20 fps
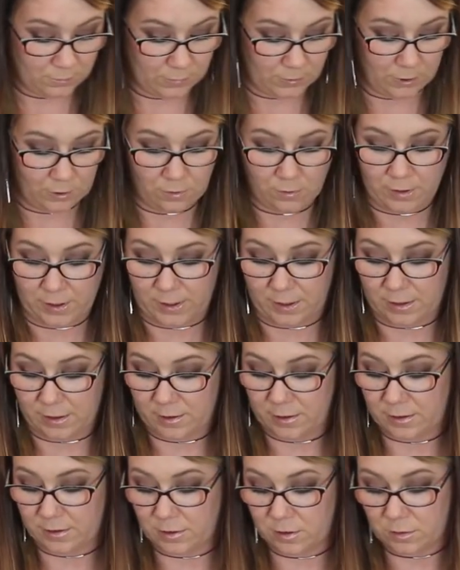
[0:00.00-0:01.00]
Okay,
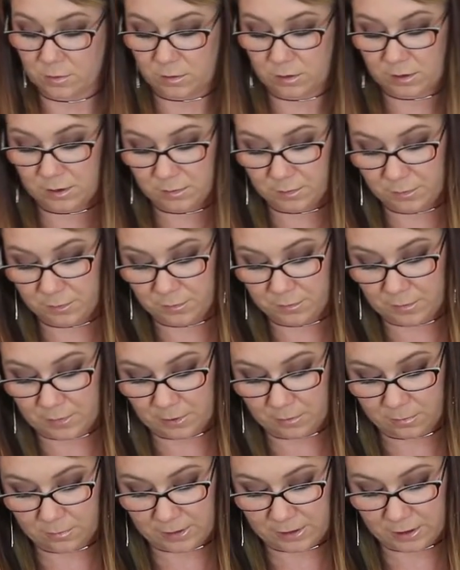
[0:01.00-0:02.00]
and I just want to
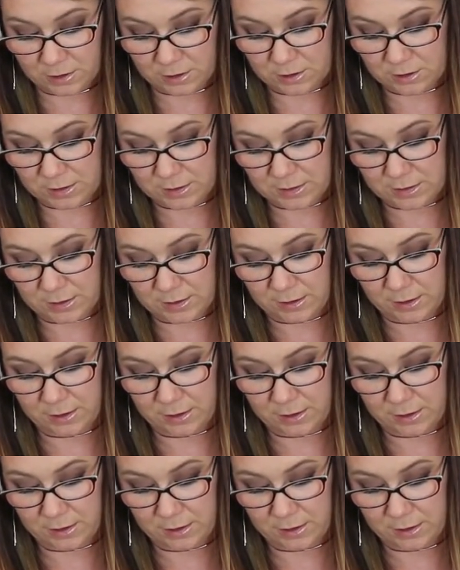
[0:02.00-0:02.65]
arrange these in